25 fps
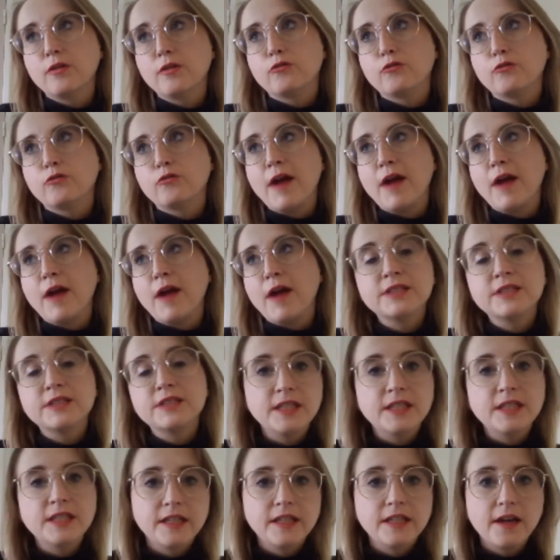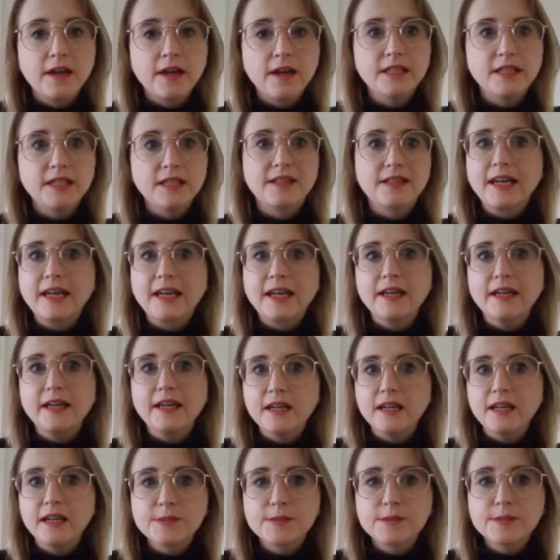grounded in the idea that it
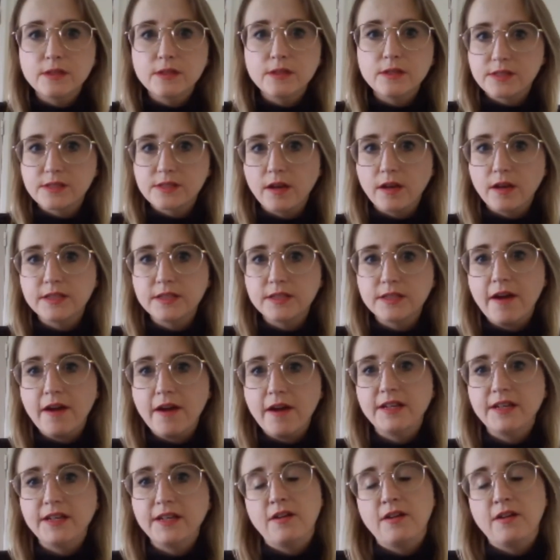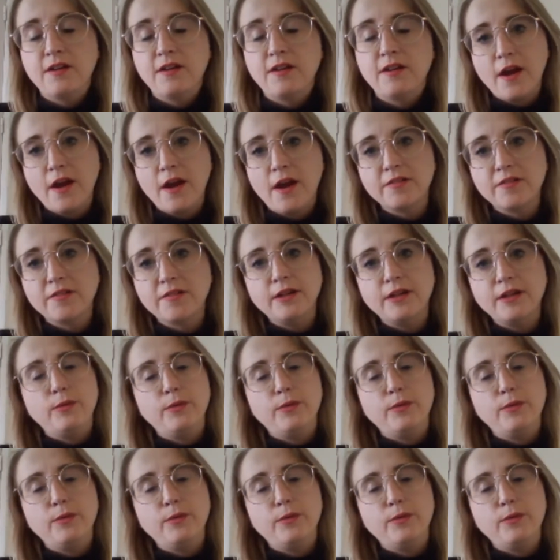is solidarity, not charity.